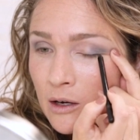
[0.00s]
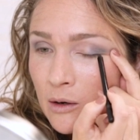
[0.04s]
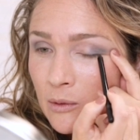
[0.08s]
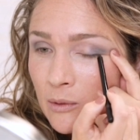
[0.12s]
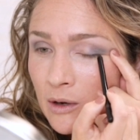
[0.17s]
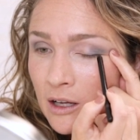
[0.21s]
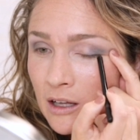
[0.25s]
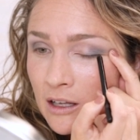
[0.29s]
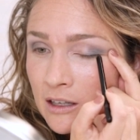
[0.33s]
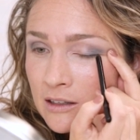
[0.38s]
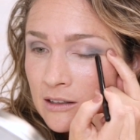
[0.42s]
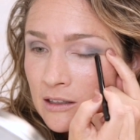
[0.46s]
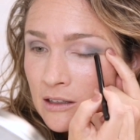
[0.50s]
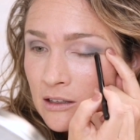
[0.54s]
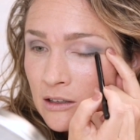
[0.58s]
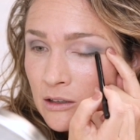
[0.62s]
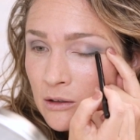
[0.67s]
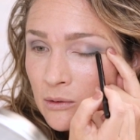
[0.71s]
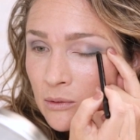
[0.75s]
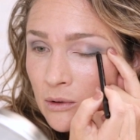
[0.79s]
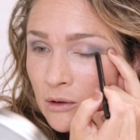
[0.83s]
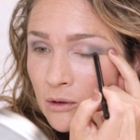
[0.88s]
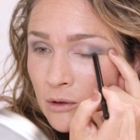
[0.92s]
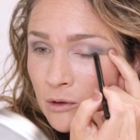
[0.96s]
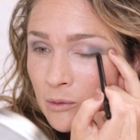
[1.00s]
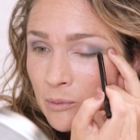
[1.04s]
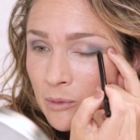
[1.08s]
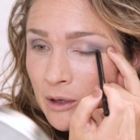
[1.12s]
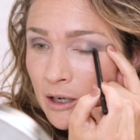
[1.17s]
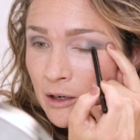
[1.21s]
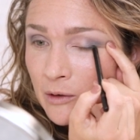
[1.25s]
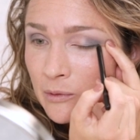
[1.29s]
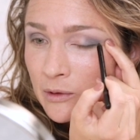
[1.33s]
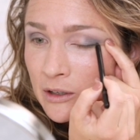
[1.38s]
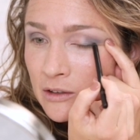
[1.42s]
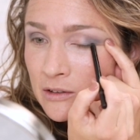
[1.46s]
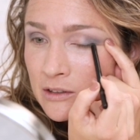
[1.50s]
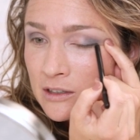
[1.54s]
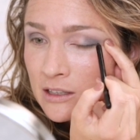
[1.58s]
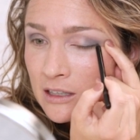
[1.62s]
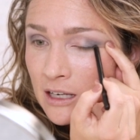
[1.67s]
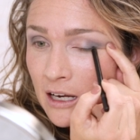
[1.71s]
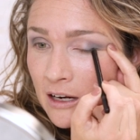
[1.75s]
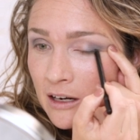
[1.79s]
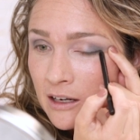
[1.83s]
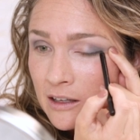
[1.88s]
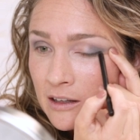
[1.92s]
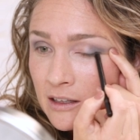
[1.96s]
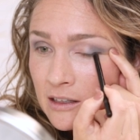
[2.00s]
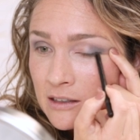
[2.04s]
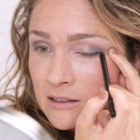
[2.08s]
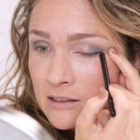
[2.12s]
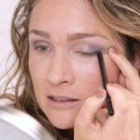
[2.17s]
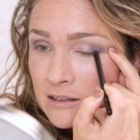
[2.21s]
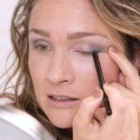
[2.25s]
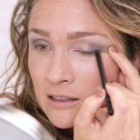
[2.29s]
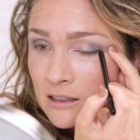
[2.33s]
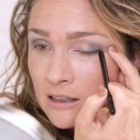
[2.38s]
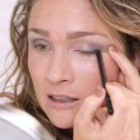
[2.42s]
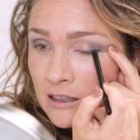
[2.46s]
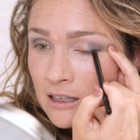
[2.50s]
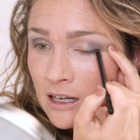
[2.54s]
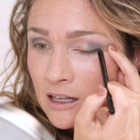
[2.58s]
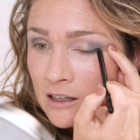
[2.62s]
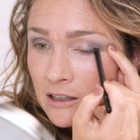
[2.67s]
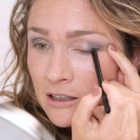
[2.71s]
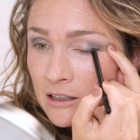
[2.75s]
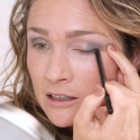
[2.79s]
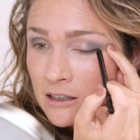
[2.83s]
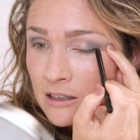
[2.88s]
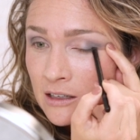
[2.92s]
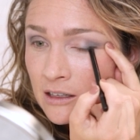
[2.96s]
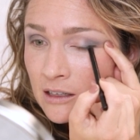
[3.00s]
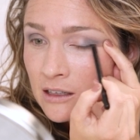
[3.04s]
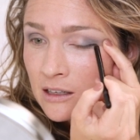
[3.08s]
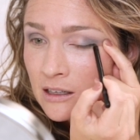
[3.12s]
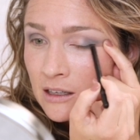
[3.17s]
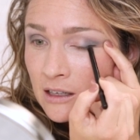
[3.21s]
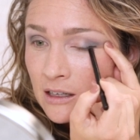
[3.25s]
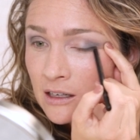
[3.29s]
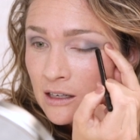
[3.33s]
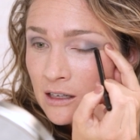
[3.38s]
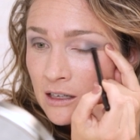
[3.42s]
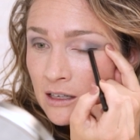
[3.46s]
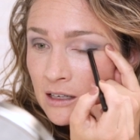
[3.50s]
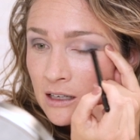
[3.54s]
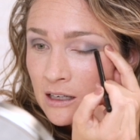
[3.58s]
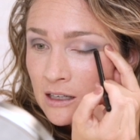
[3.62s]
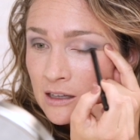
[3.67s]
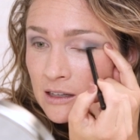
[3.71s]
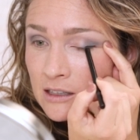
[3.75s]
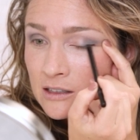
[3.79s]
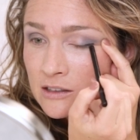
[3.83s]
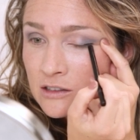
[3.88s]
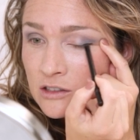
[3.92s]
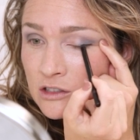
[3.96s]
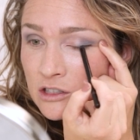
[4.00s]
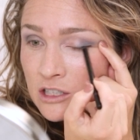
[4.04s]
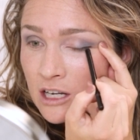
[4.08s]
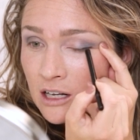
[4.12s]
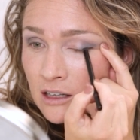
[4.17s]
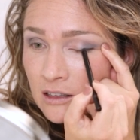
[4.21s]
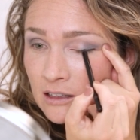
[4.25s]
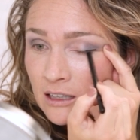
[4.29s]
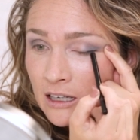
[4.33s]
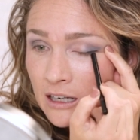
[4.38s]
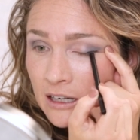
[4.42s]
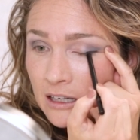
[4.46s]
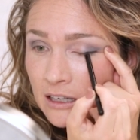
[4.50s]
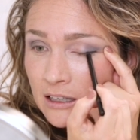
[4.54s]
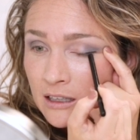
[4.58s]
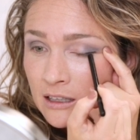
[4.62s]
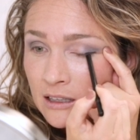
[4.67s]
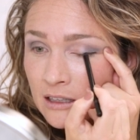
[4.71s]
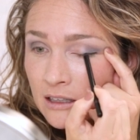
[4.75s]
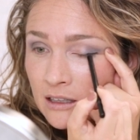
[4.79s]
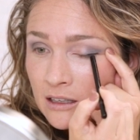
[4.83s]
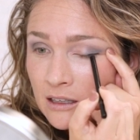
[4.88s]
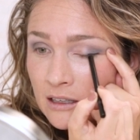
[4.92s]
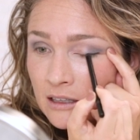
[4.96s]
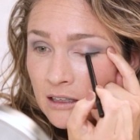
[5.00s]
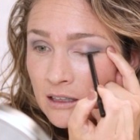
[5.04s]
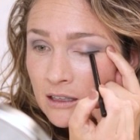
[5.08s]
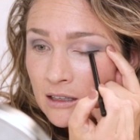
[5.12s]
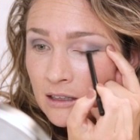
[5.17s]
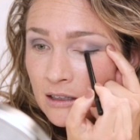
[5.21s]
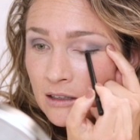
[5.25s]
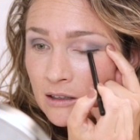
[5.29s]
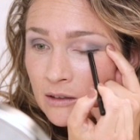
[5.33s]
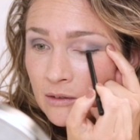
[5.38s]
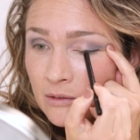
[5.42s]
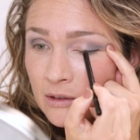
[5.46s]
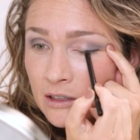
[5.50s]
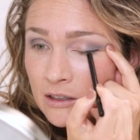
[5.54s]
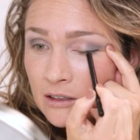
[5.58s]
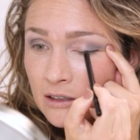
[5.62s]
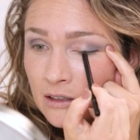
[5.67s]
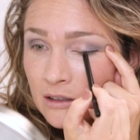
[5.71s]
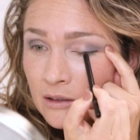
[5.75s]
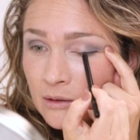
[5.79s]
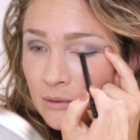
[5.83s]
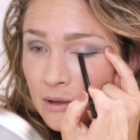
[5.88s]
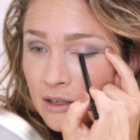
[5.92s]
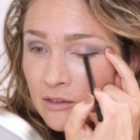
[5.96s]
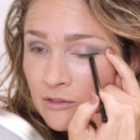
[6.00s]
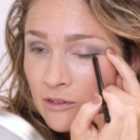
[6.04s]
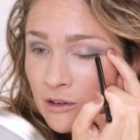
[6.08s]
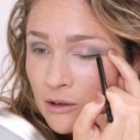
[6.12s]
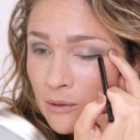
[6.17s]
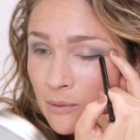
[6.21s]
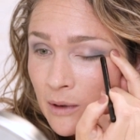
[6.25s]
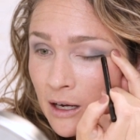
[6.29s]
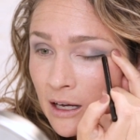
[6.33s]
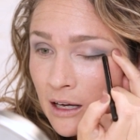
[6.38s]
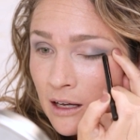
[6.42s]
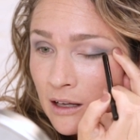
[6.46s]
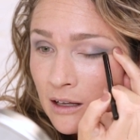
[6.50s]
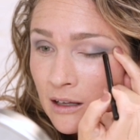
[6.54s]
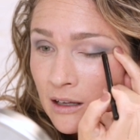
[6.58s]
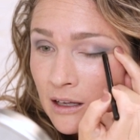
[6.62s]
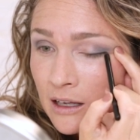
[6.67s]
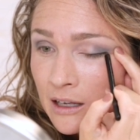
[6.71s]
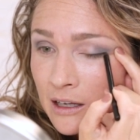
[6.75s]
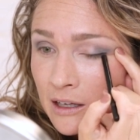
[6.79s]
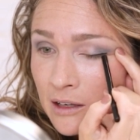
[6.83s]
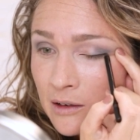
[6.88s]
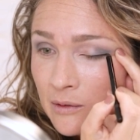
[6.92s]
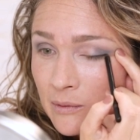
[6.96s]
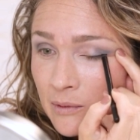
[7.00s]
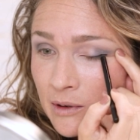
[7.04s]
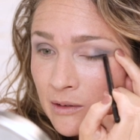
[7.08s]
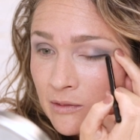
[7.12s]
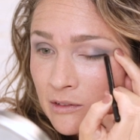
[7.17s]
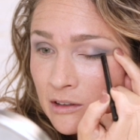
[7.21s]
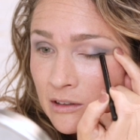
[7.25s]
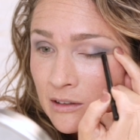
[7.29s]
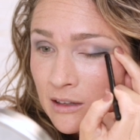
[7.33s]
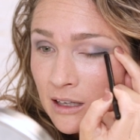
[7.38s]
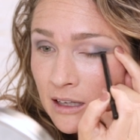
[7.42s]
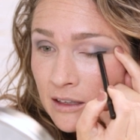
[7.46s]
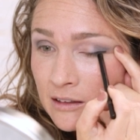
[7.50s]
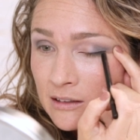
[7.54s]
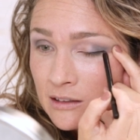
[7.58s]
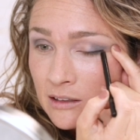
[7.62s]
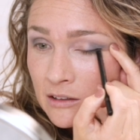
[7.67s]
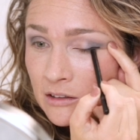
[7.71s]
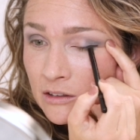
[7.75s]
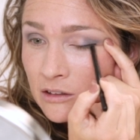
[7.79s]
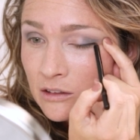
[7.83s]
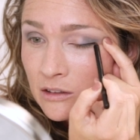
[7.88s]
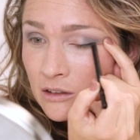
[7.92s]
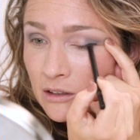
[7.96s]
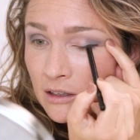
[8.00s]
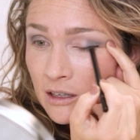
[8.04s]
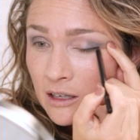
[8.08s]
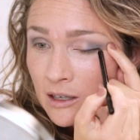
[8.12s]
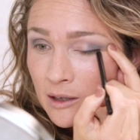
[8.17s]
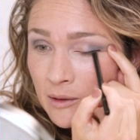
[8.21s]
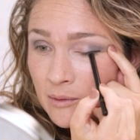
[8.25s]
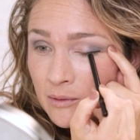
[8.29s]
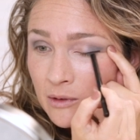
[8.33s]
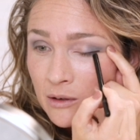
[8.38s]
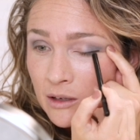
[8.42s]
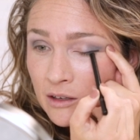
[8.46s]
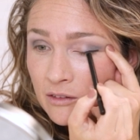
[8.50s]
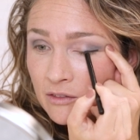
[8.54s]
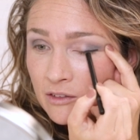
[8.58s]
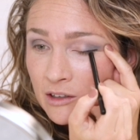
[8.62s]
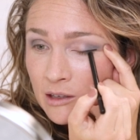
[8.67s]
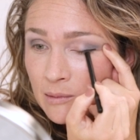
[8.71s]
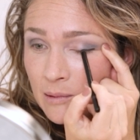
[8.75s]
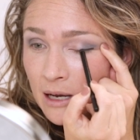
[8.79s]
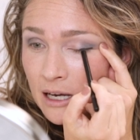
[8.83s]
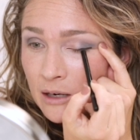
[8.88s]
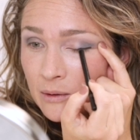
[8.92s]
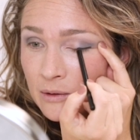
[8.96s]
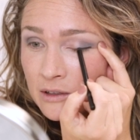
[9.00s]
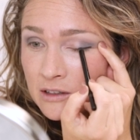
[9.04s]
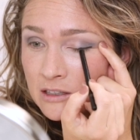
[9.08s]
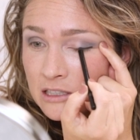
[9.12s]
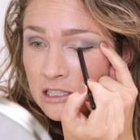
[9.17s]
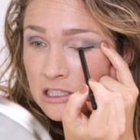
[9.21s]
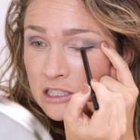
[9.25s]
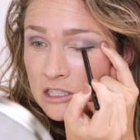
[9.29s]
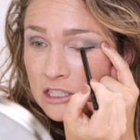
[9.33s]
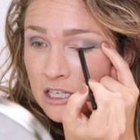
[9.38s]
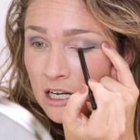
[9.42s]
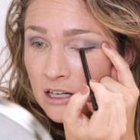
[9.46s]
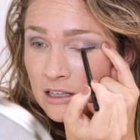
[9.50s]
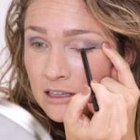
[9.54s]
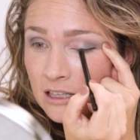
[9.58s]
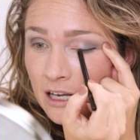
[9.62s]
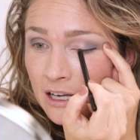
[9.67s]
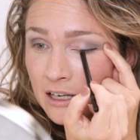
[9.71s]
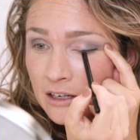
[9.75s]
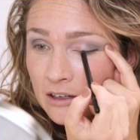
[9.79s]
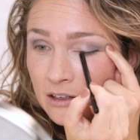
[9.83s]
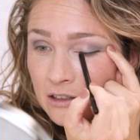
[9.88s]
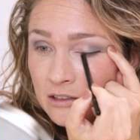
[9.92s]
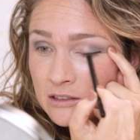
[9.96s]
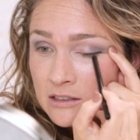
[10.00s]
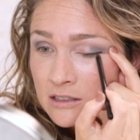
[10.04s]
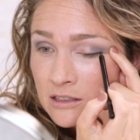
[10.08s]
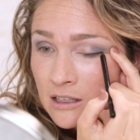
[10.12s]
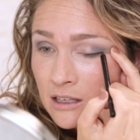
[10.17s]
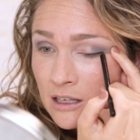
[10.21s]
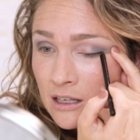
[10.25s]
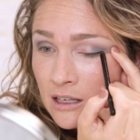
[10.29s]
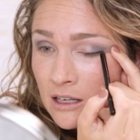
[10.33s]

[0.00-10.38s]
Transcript: Well, it's a new old brown. We used to carry this color in this gel line and we took it away for a while and we've just had such um, great feedback with these gel liners